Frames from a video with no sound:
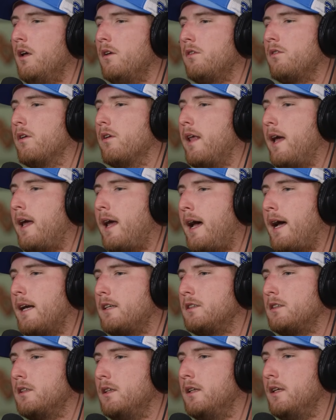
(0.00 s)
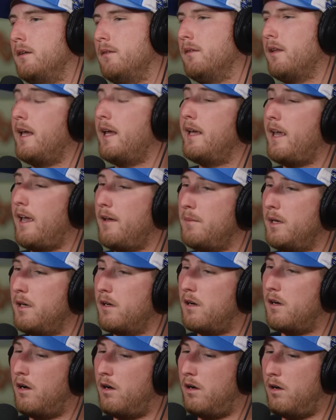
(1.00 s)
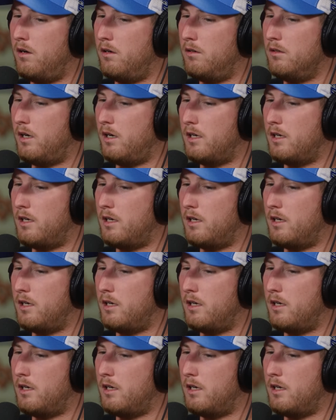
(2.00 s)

So, they gave me a call.